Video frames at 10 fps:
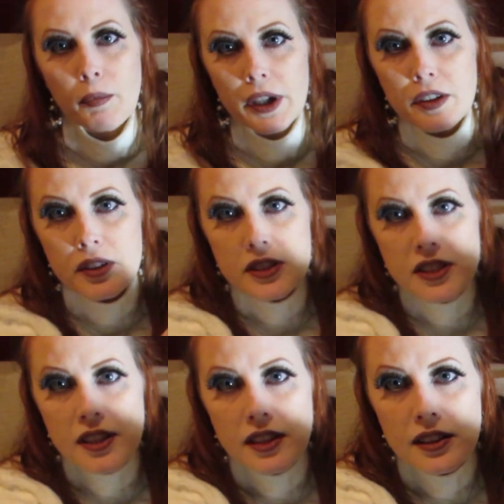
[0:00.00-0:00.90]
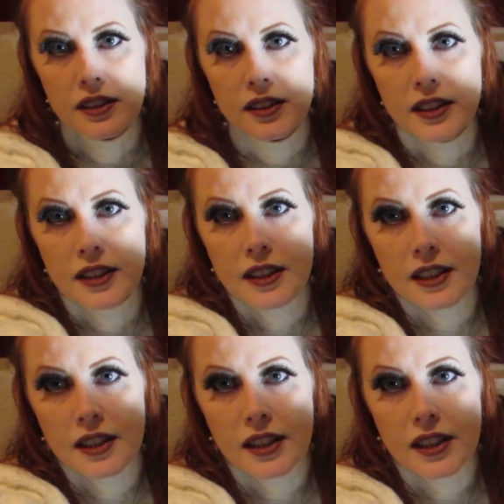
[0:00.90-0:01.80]
but you can see the
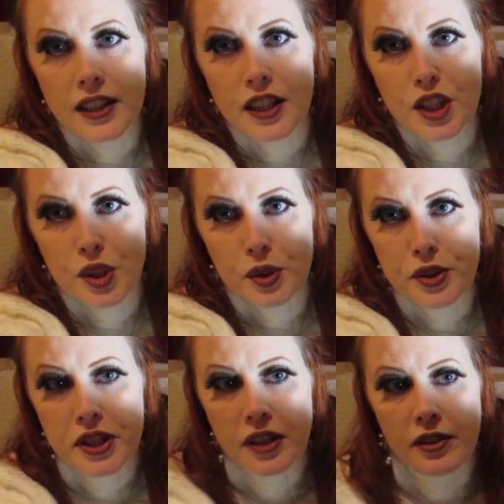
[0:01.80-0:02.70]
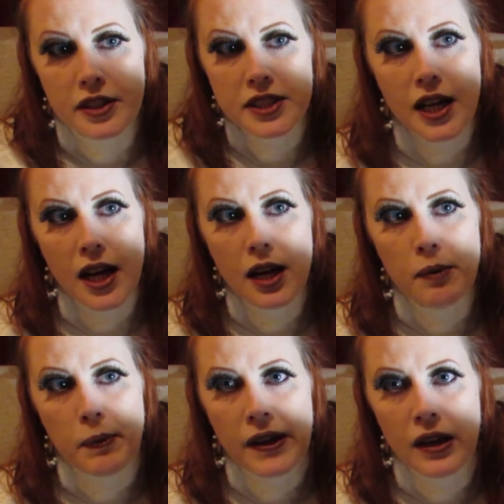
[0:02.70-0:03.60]
controls here on the top.